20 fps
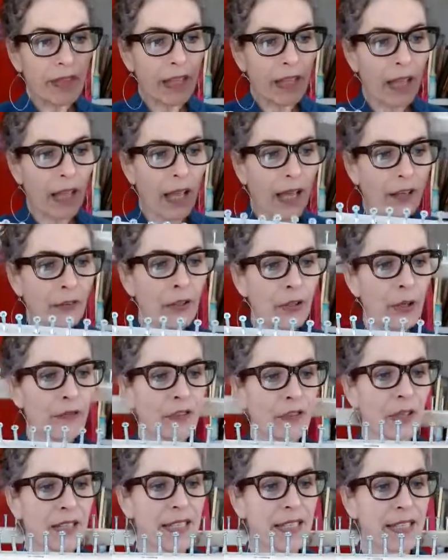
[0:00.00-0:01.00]
I don't know if
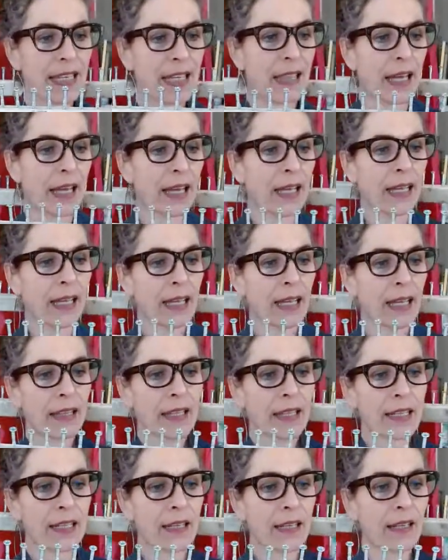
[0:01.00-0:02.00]
you can see the
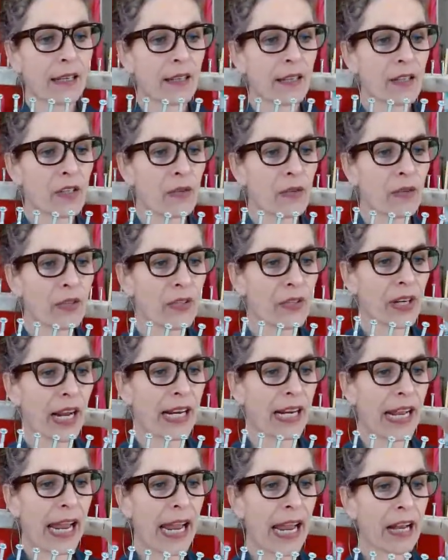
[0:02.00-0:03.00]
screws are
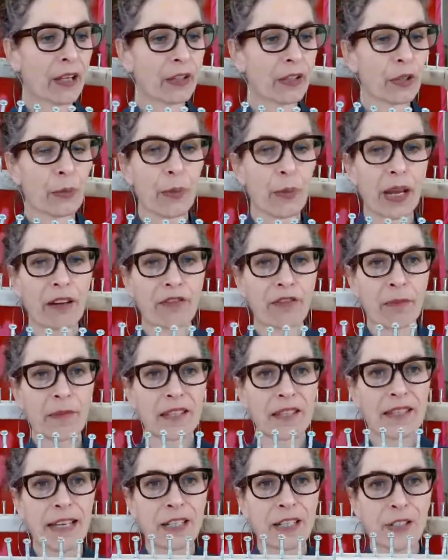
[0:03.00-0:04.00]
kind of angled away from the
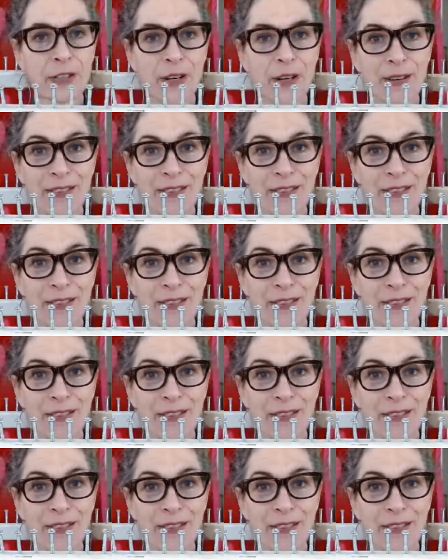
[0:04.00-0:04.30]
center of the